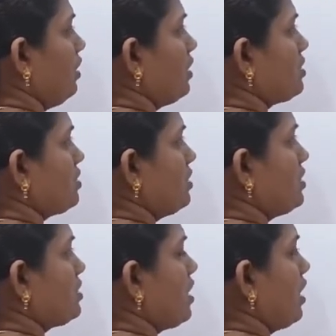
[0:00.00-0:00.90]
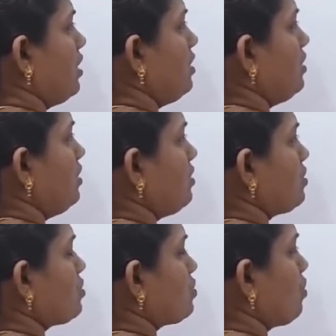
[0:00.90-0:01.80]
next, it is highly
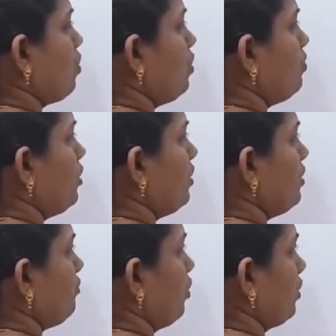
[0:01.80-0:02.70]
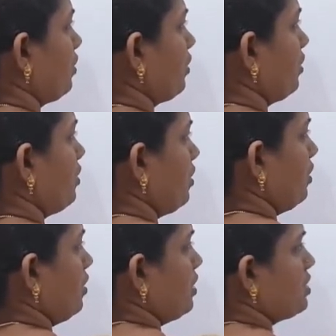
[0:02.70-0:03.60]
soluble in water.
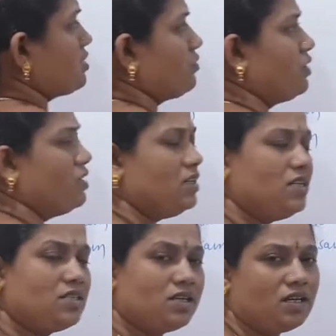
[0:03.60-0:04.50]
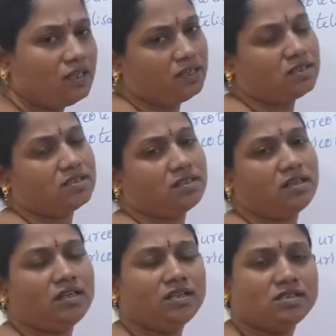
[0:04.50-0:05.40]
It is
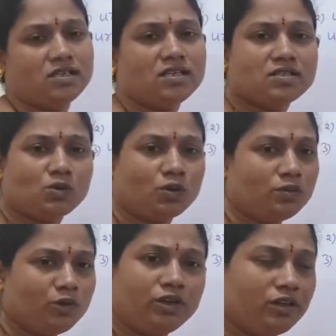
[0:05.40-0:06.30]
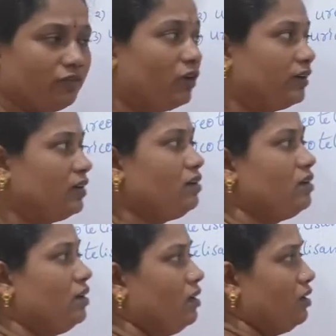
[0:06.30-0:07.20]
easily soluble in water,
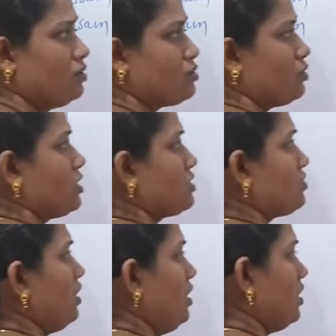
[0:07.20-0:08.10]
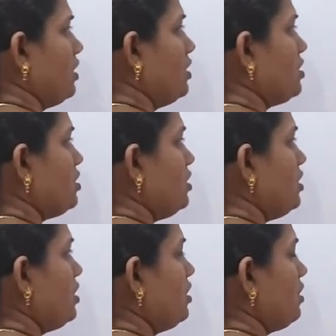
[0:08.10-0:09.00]
so that's why it
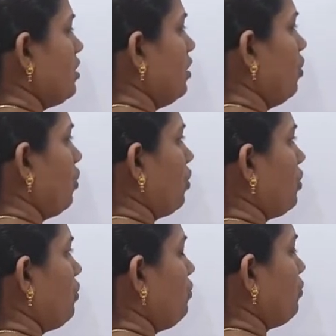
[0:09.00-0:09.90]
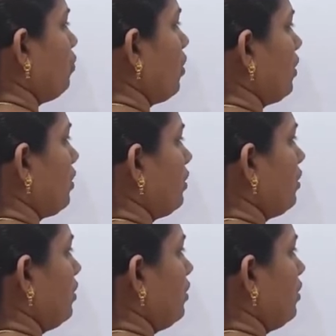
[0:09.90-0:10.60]
need lot of water